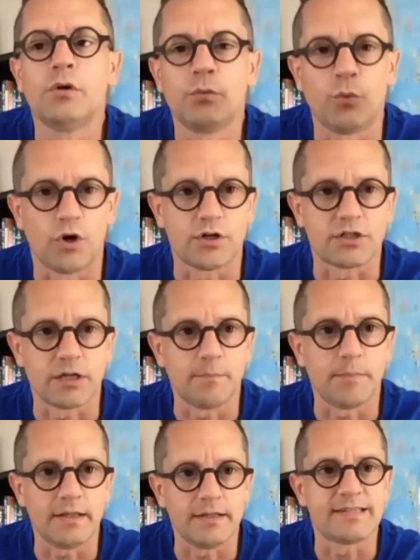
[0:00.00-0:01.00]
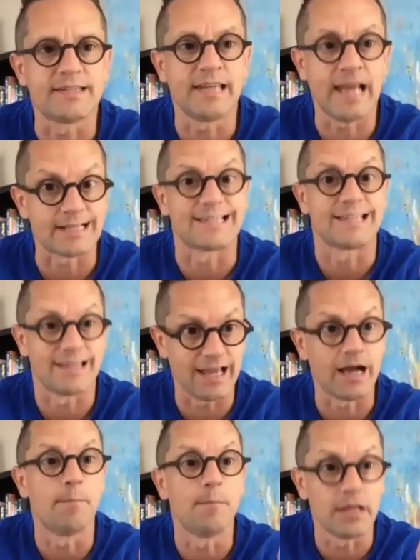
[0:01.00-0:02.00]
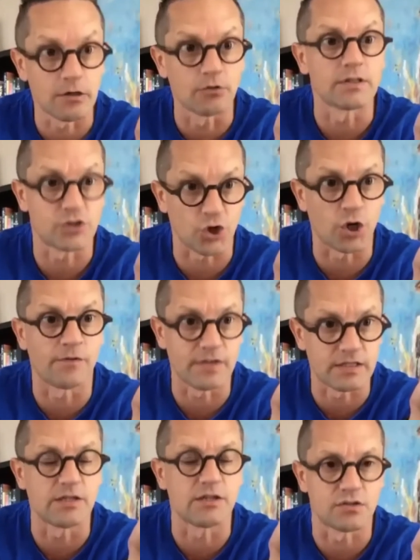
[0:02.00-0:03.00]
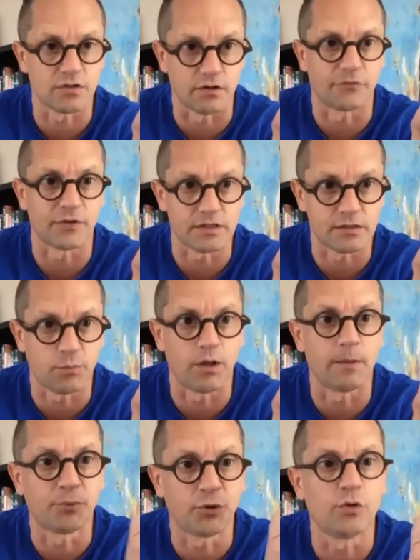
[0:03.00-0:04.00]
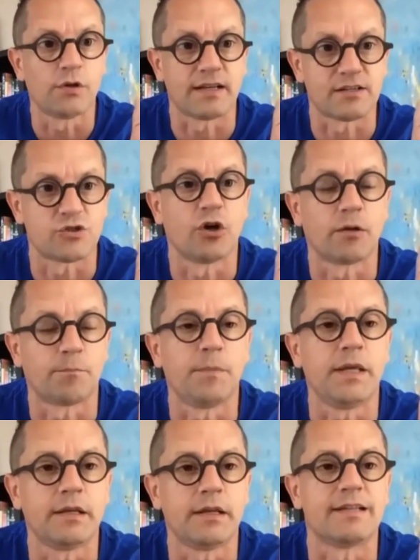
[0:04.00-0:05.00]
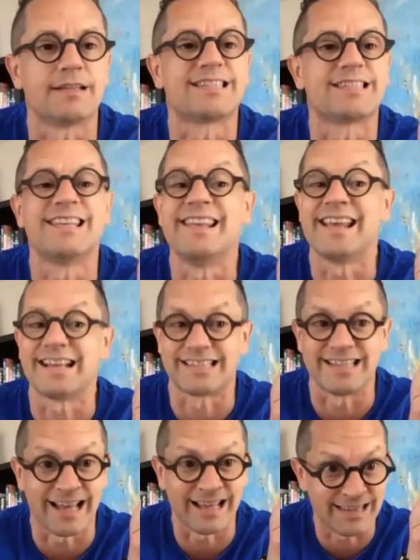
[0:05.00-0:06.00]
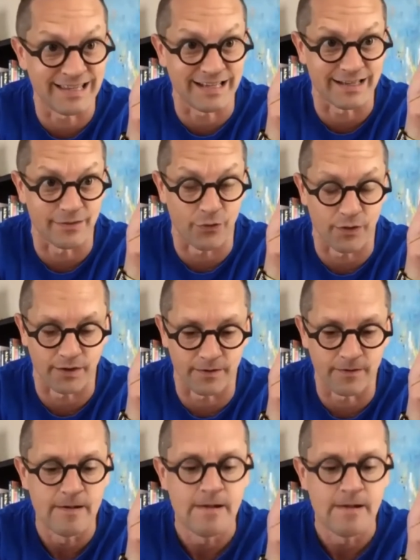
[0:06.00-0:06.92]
water means, yes, there are minerals obviously dissolved as well. Pure does not mean there's nothing in there.